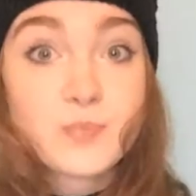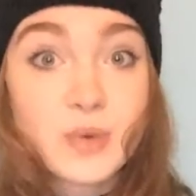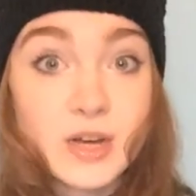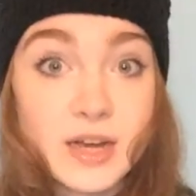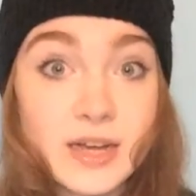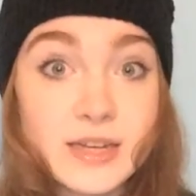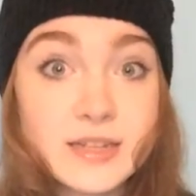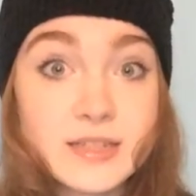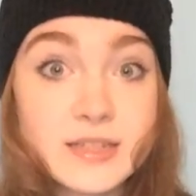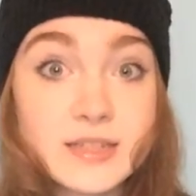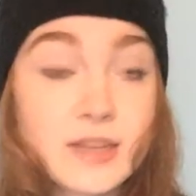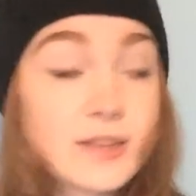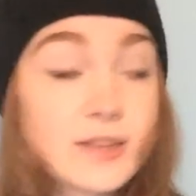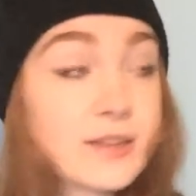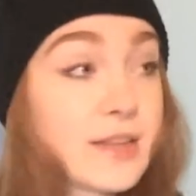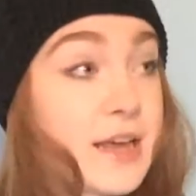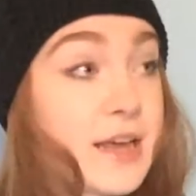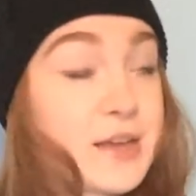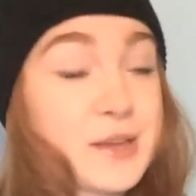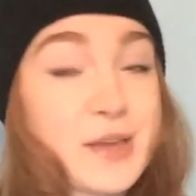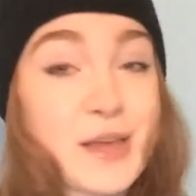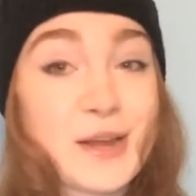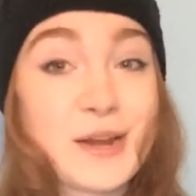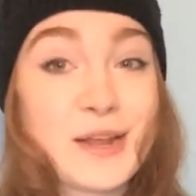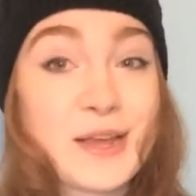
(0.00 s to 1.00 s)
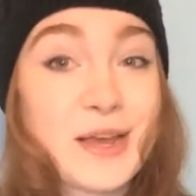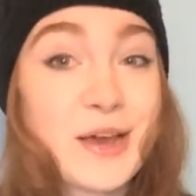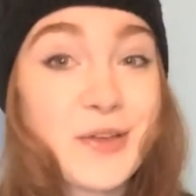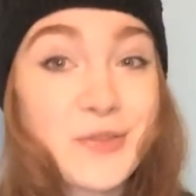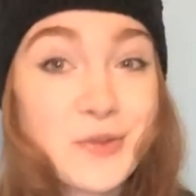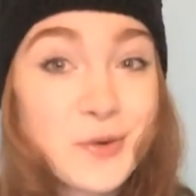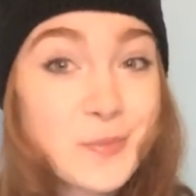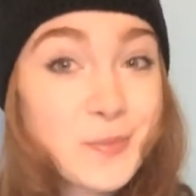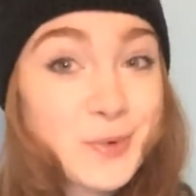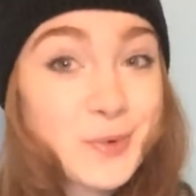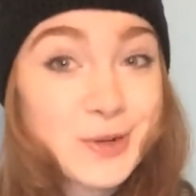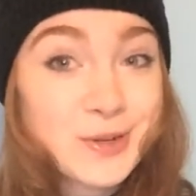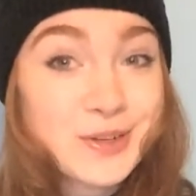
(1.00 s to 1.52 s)
But like any
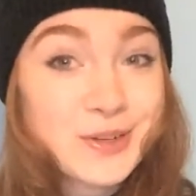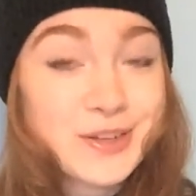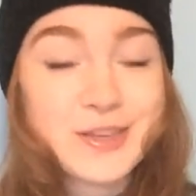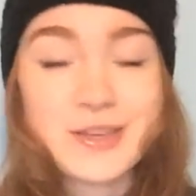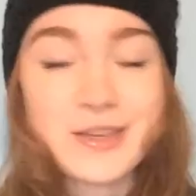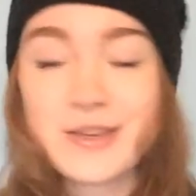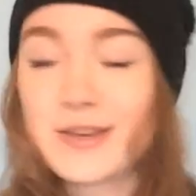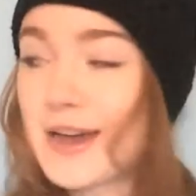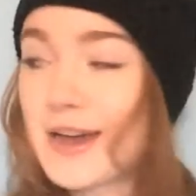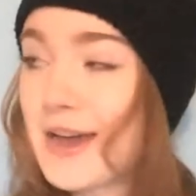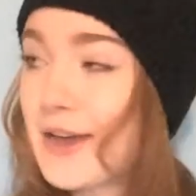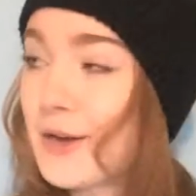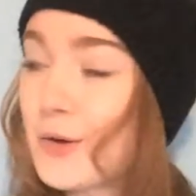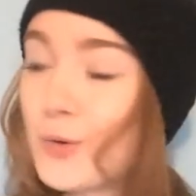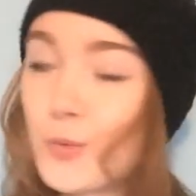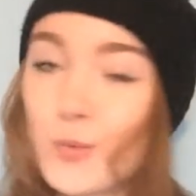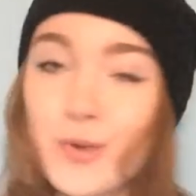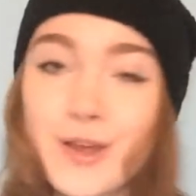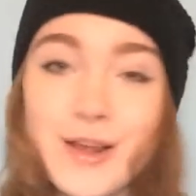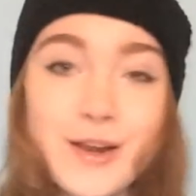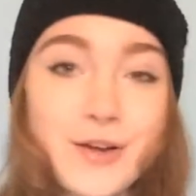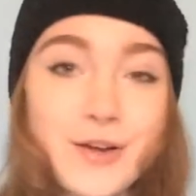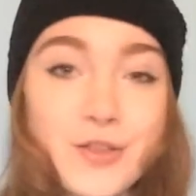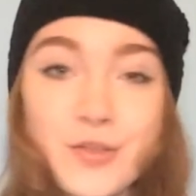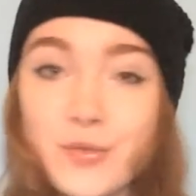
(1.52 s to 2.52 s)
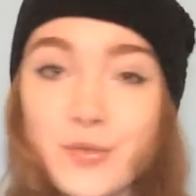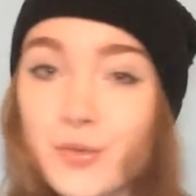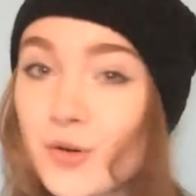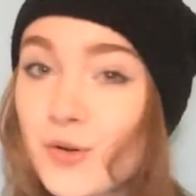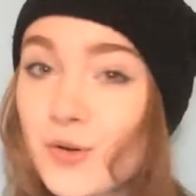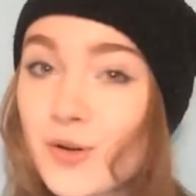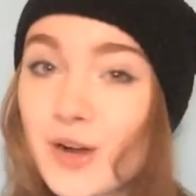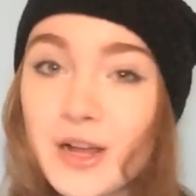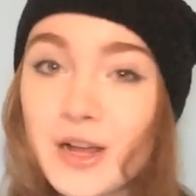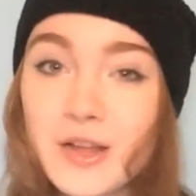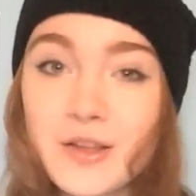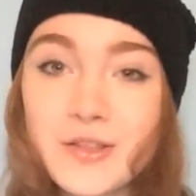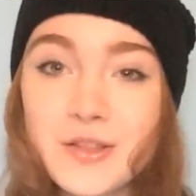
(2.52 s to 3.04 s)
other book, you gotta weed through
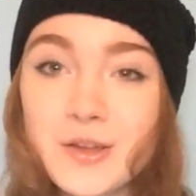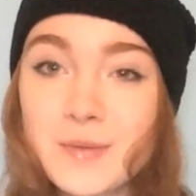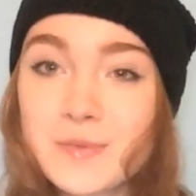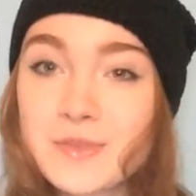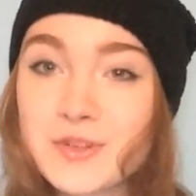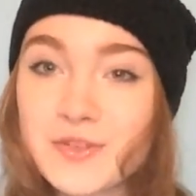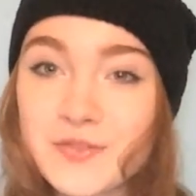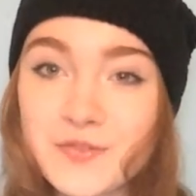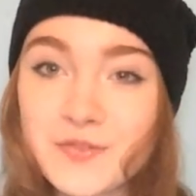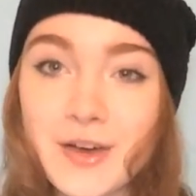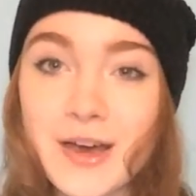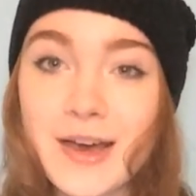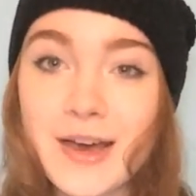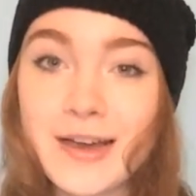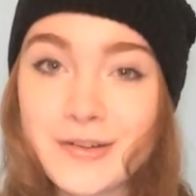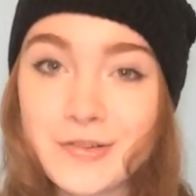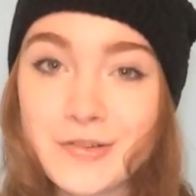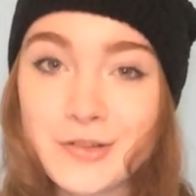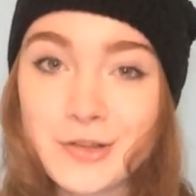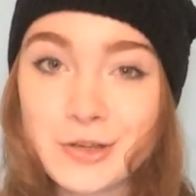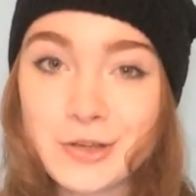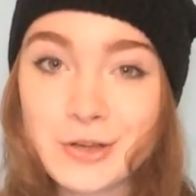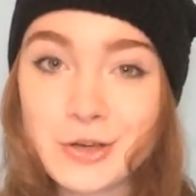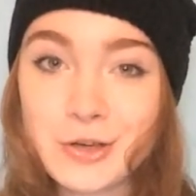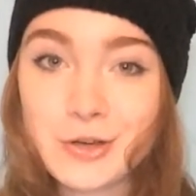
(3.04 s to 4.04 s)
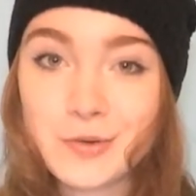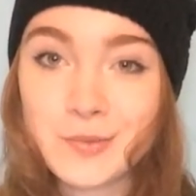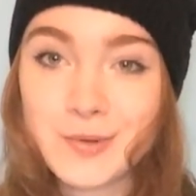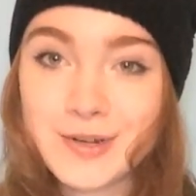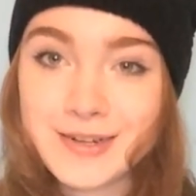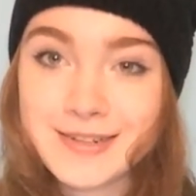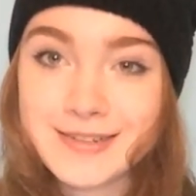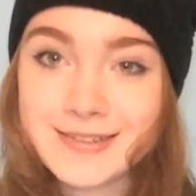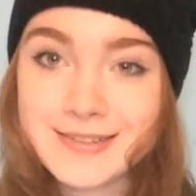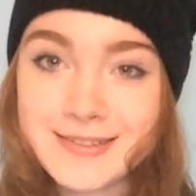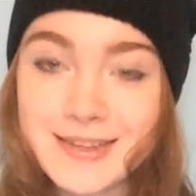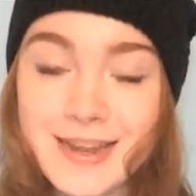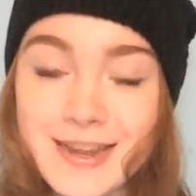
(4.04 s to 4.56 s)
all of them to find the good
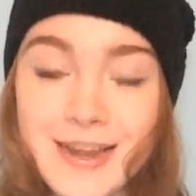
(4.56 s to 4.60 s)
ones.